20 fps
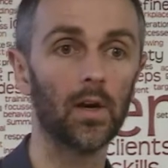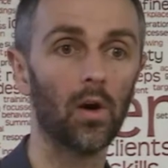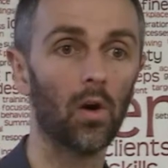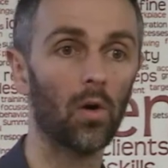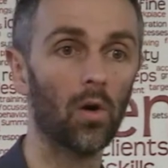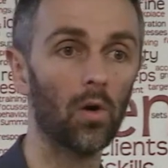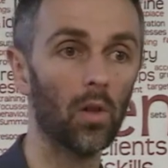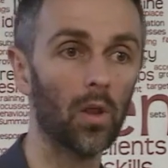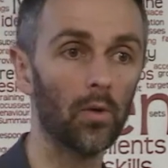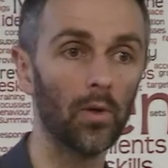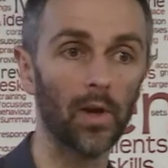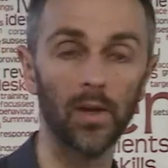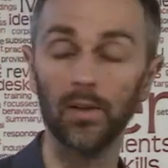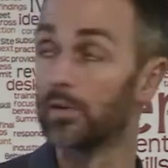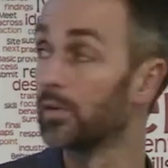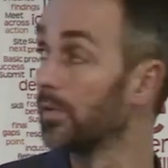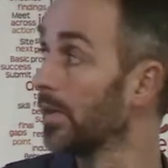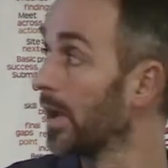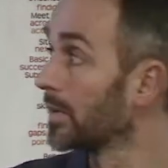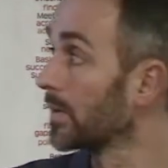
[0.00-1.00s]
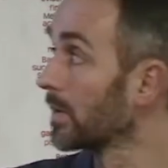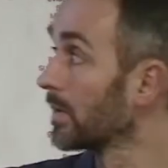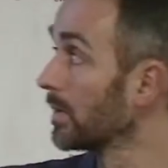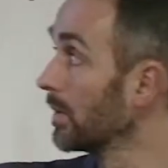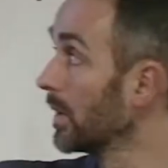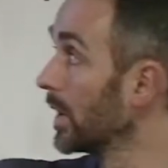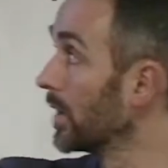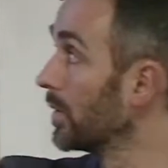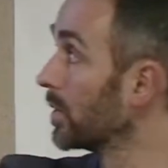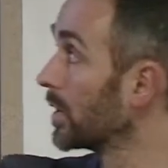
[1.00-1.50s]
all out into this
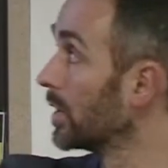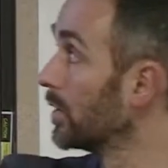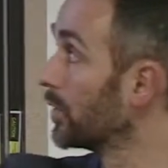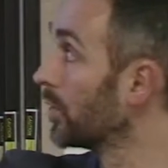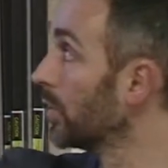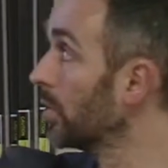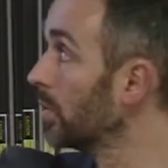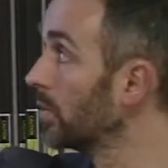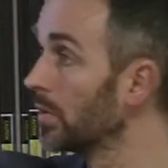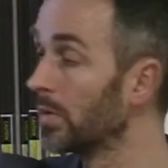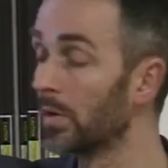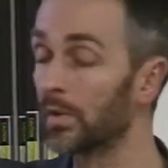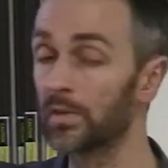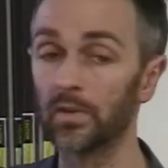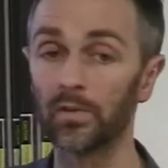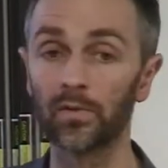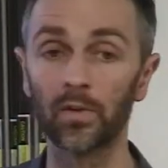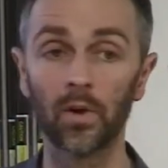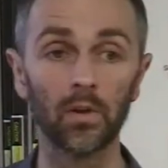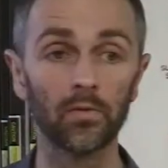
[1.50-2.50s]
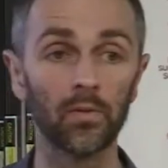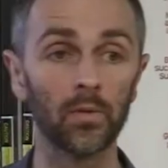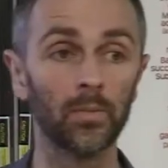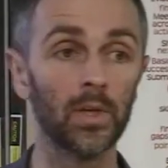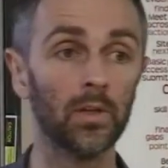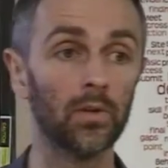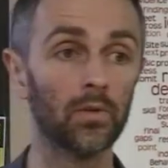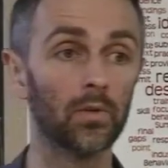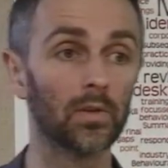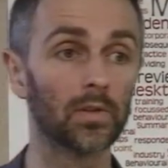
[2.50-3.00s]
little control doors in front of the
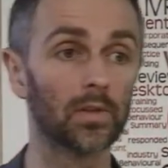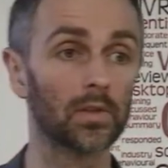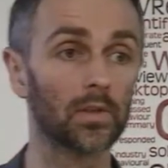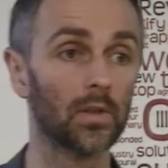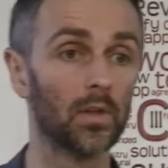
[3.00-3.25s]
main doors.